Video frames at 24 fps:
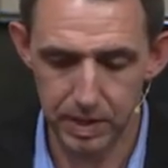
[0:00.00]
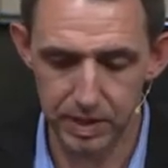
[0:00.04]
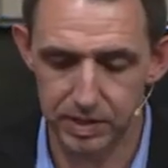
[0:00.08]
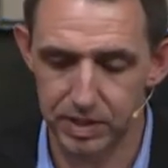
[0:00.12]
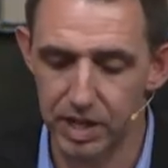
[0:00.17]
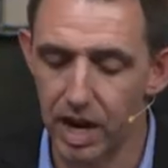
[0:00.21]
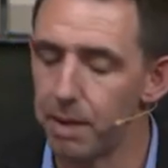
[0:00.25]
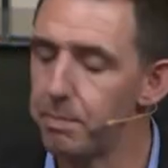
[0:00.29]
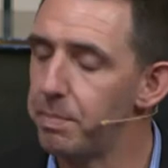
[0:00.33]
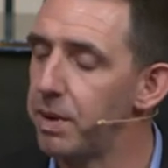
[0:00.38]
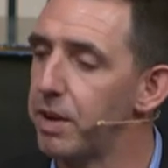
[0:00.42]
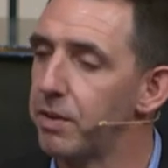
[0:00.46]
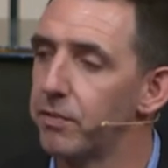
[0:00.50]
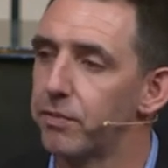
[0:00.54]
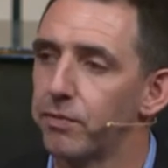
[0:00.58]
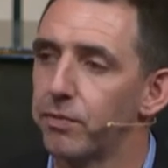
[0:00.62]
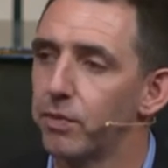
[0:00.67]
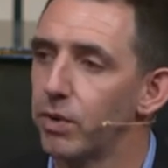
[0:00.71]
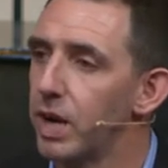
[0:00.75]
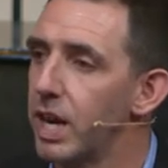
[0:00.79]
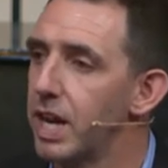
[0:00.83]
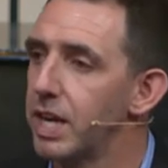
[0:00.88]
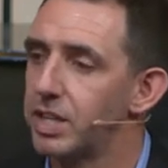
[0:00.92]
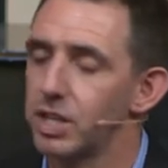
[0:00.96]
It's not being
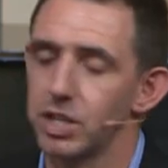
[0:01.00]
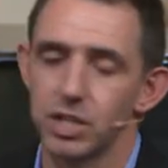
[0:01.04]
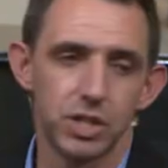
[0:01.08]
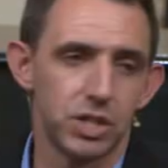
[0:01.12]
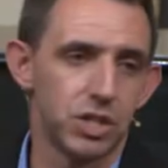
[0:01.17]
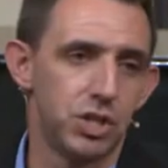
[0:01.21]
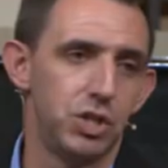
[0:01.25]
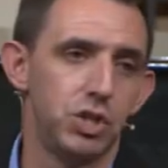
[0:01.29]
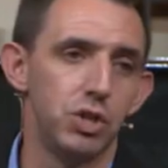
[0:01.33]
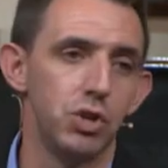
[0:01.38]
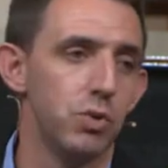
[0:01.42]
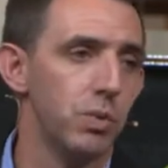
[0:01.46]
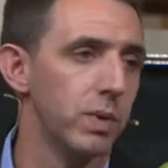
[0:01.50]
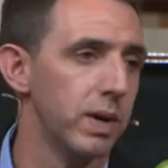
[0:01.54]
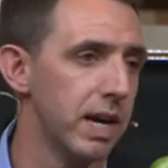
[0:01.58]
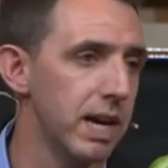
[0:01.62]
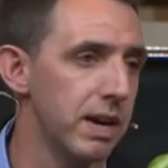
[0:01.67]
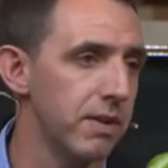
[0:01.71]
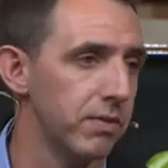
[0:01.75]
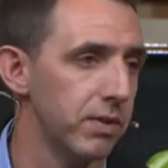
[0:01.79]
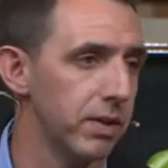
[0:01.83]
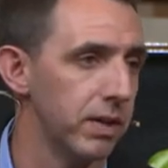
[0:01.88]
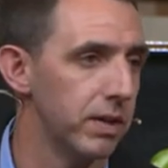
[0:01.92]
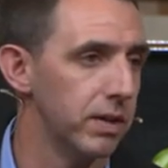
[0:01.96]
free to just do
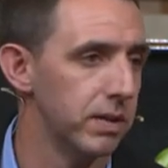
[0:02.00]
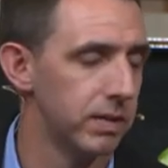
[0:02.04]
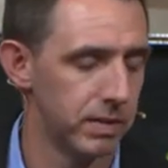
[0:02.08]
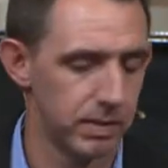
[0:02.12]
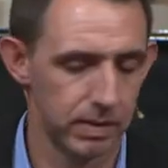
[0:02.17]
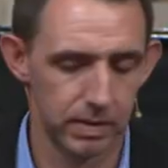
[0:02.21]
whatever.